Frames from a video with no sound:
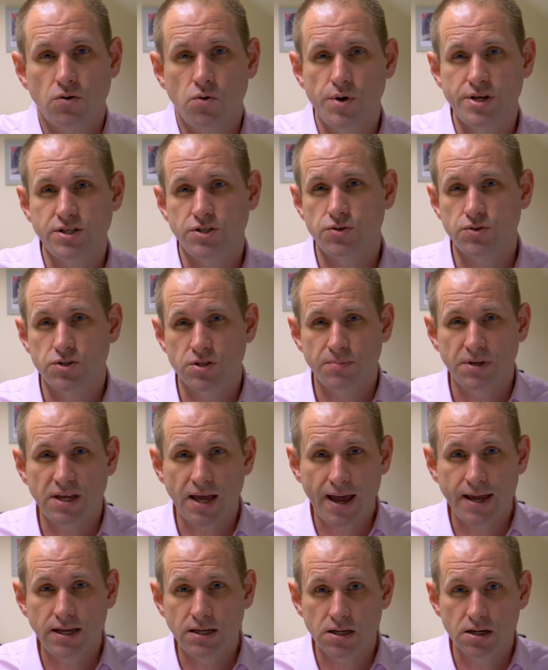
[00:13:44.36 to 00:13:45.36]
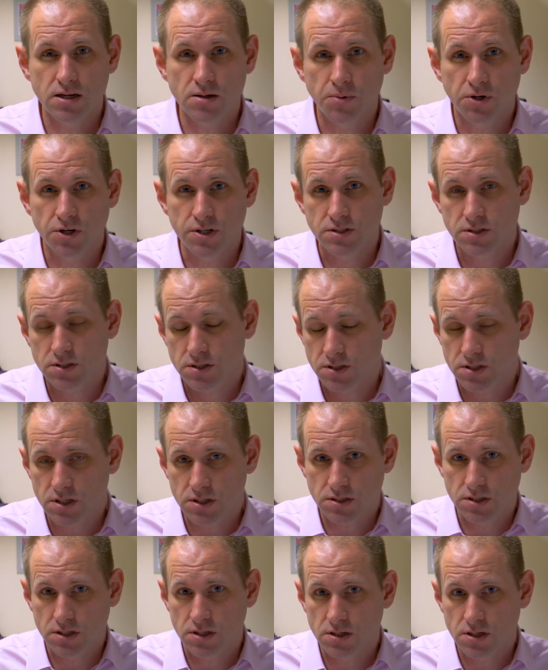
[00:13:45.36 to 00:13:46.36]
always used to be 8 gigabytes. The
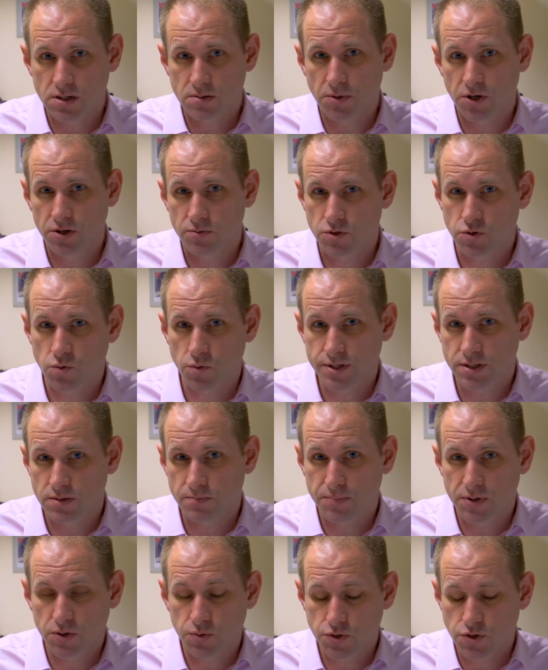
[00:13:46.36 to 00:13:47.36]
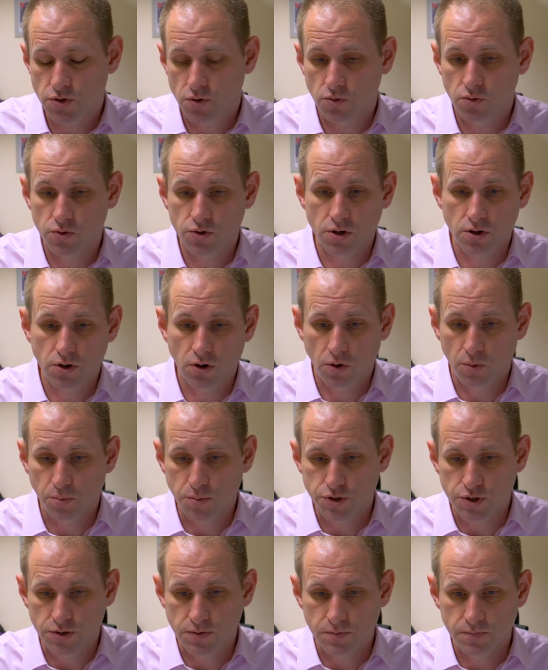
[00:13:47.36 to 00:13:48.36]
16 gigabyte was always a build-to-order
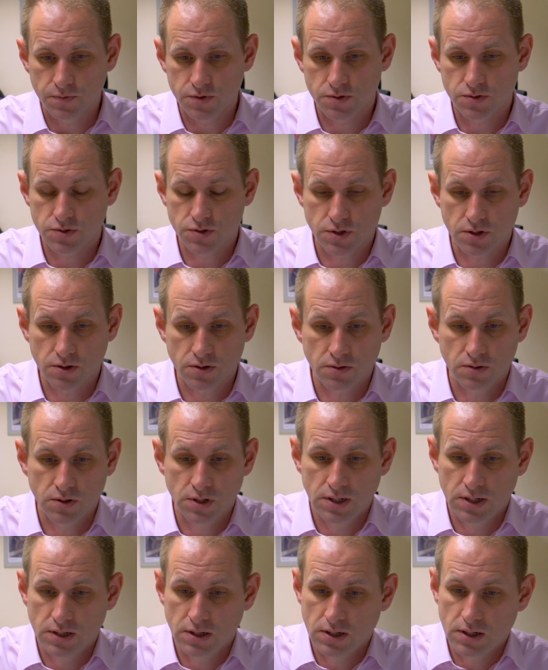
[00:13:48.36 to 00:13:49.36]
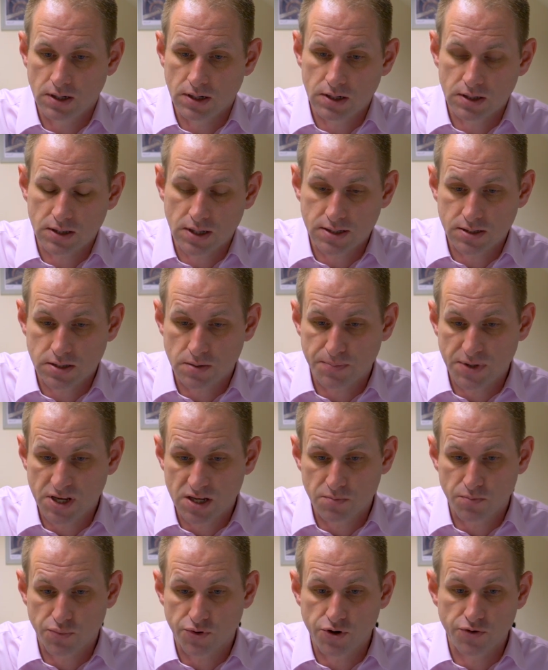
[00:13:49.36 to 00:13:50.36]
option. So that's a big
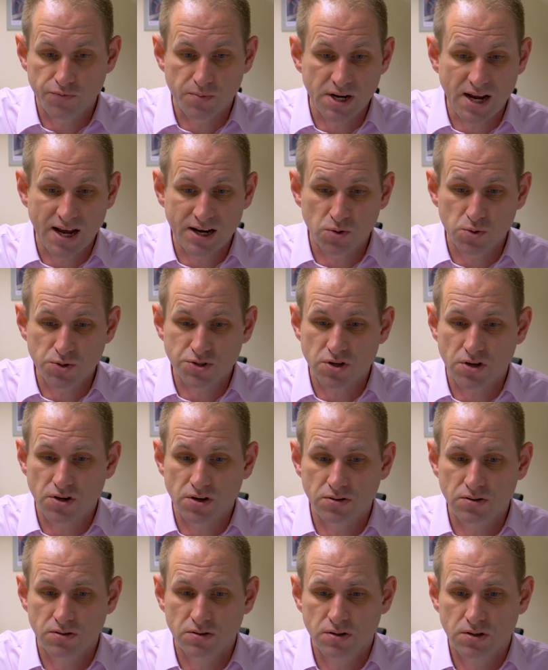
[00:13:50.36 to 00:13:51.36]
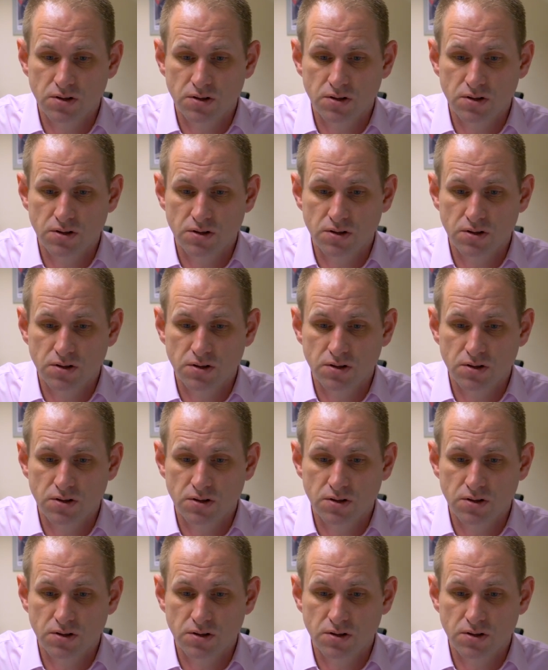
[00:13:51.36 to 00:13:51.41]
improvement. And also,